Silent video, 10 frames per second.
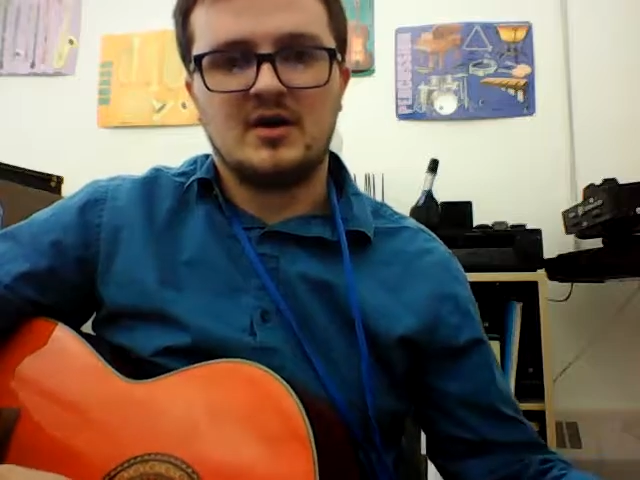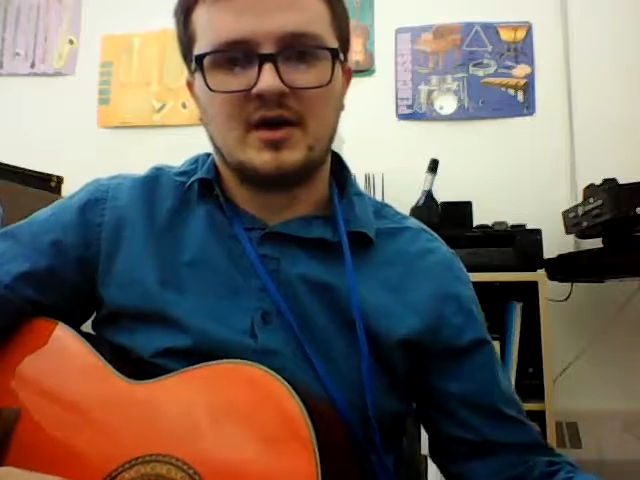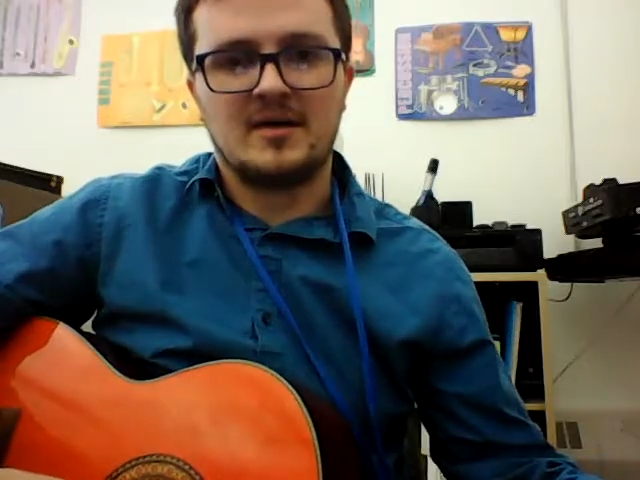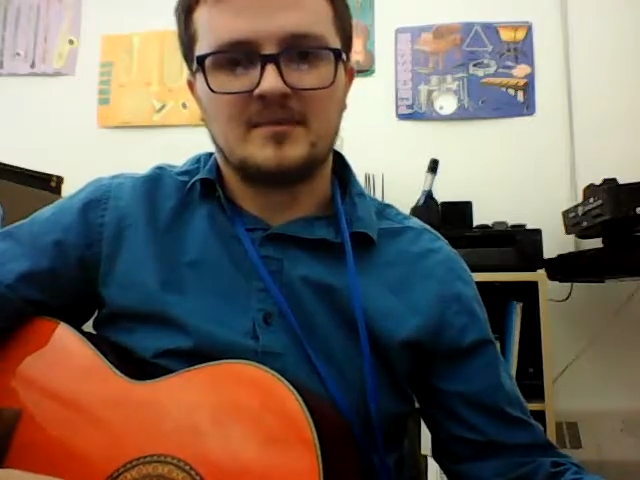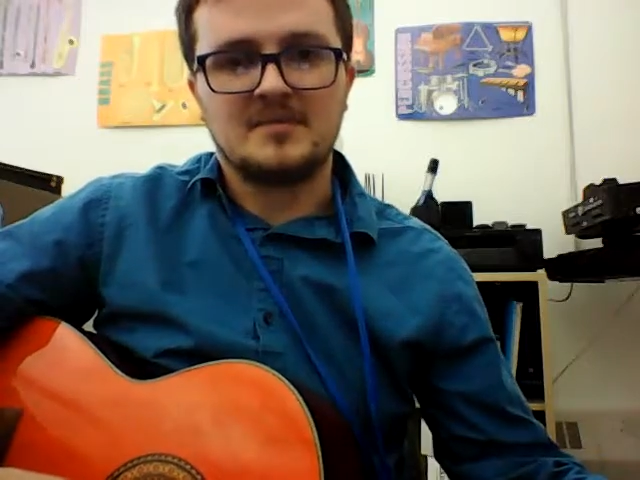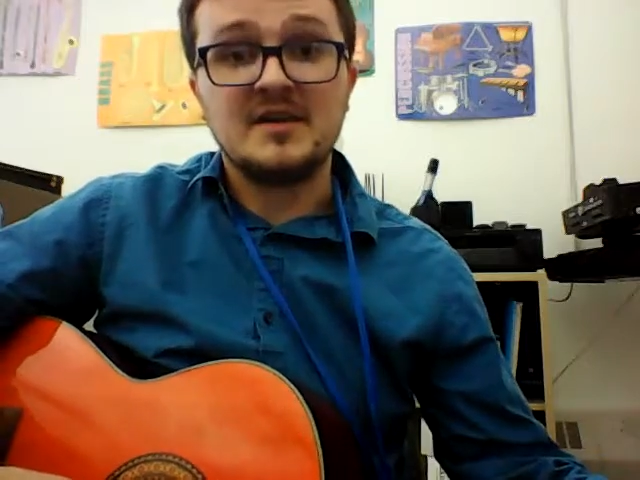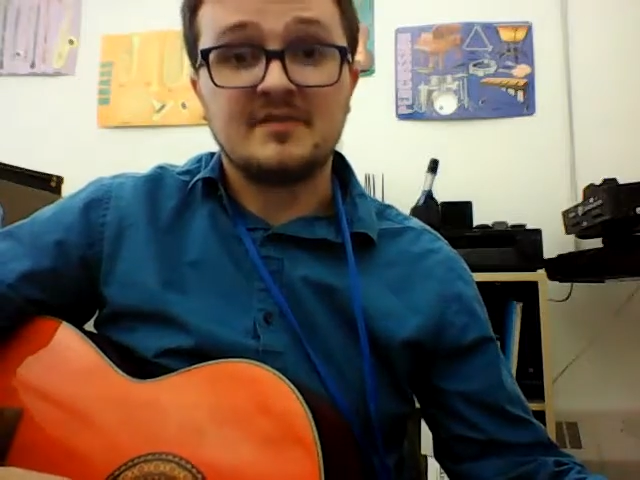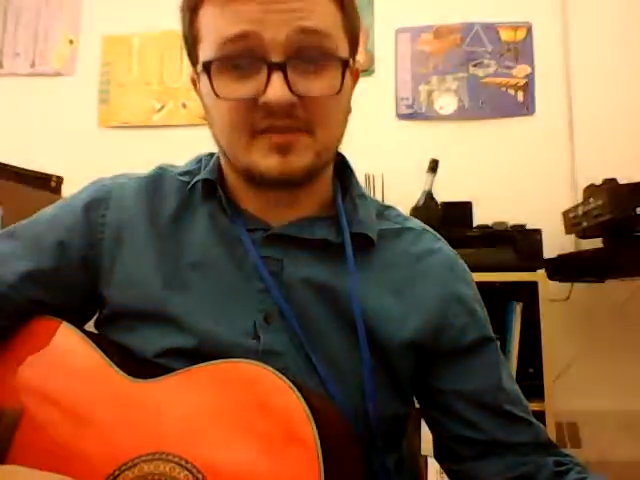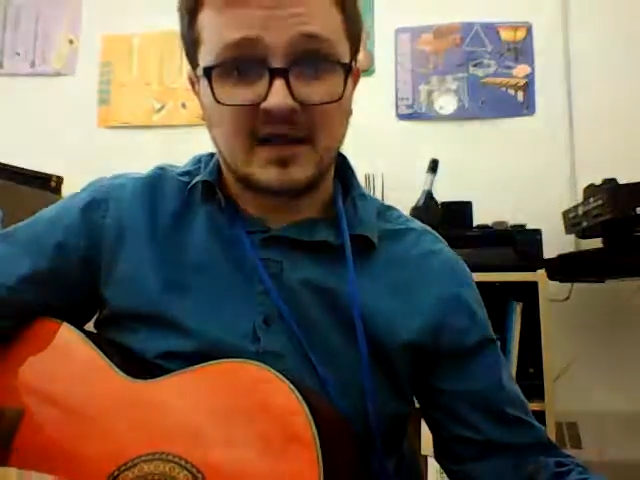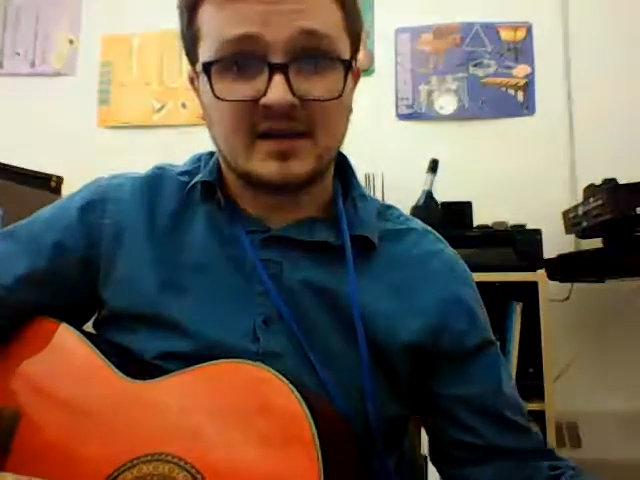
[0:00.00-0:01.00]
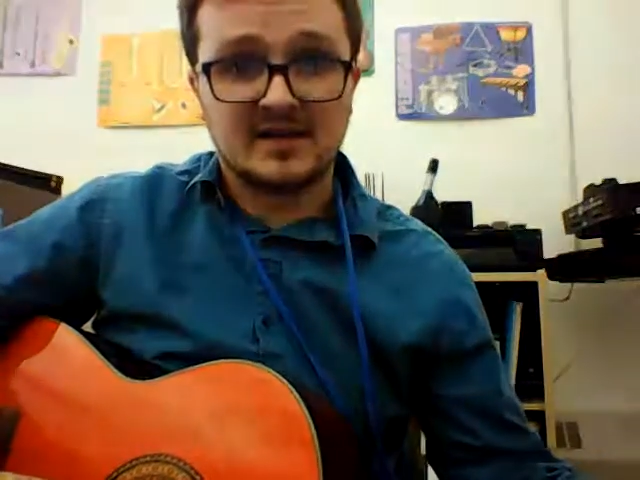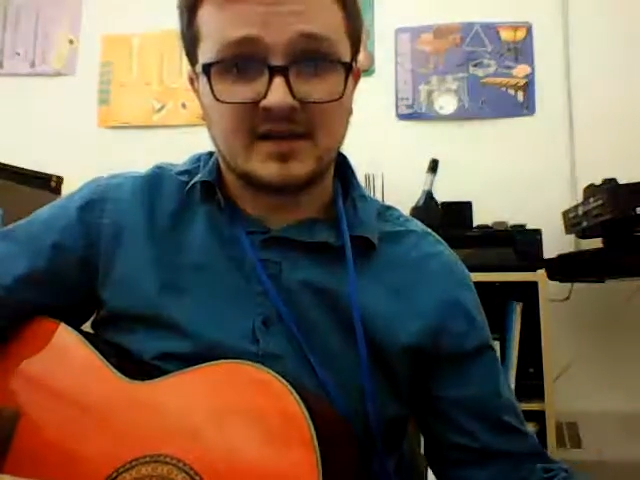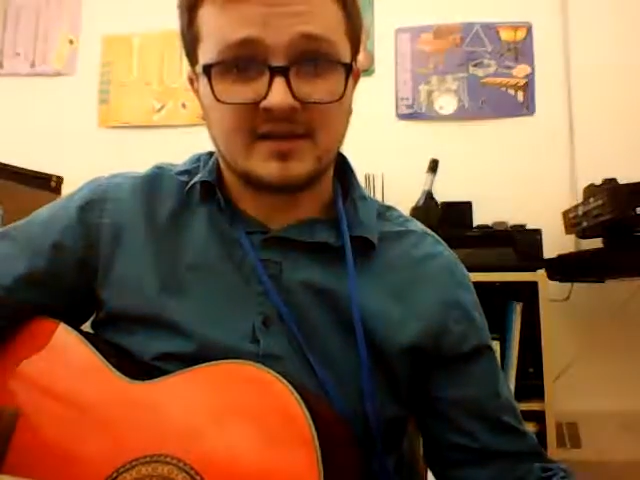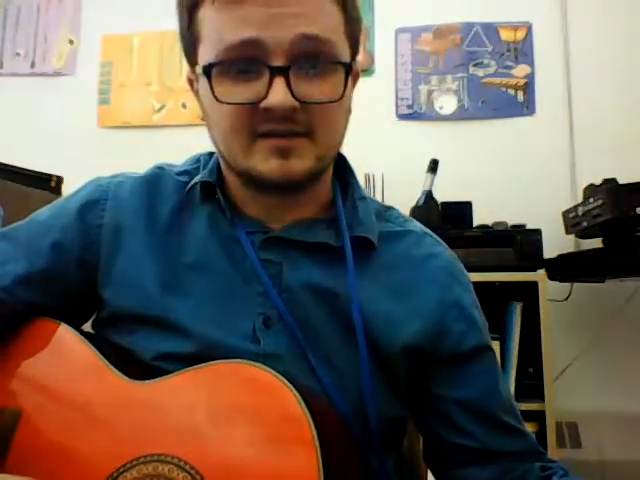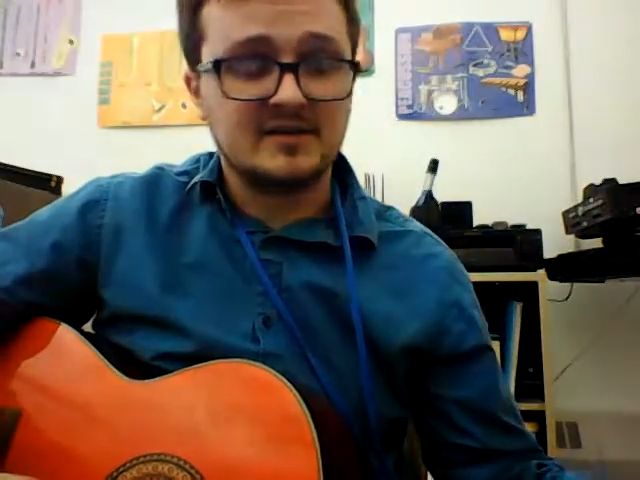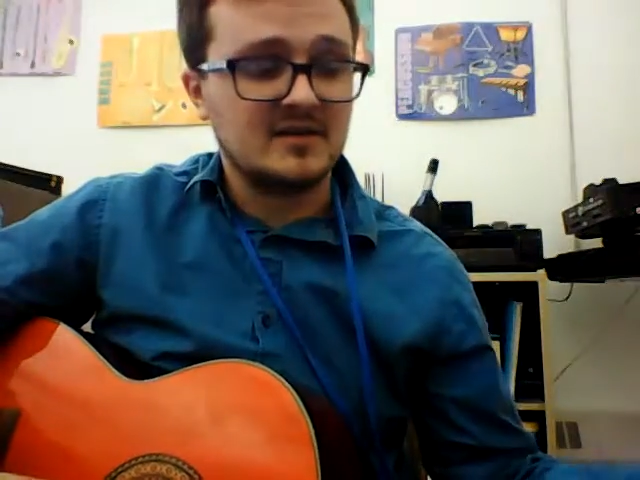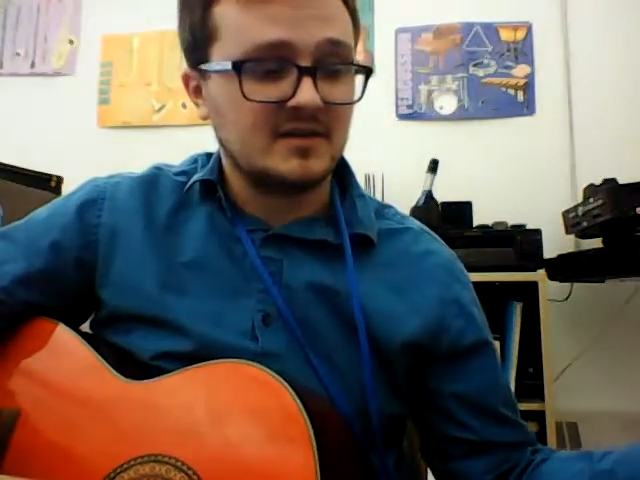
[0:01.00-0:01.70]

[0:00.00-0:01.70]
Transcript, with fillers: um, E flat again